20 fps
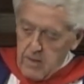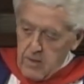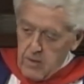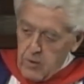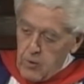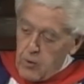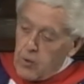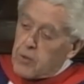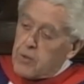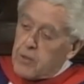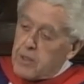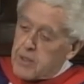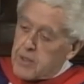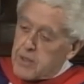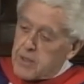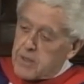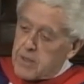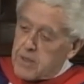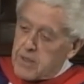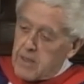
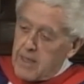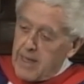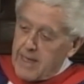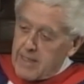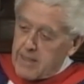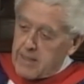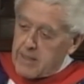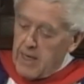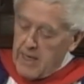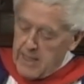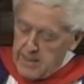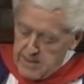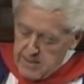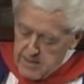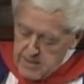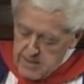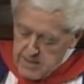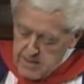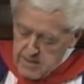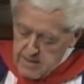goodness and
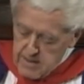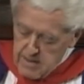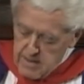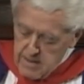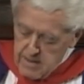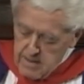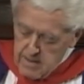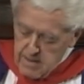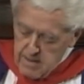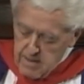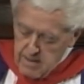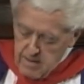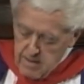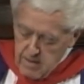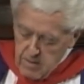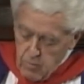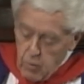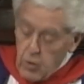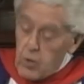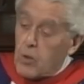kindness
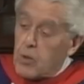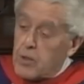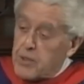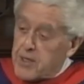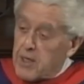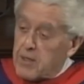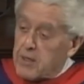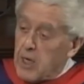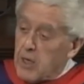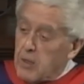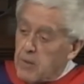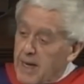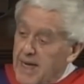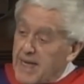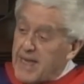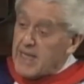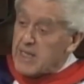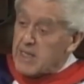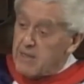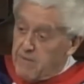will also go
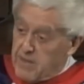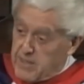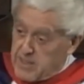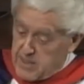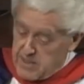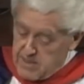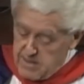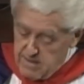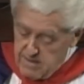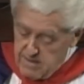ahead of us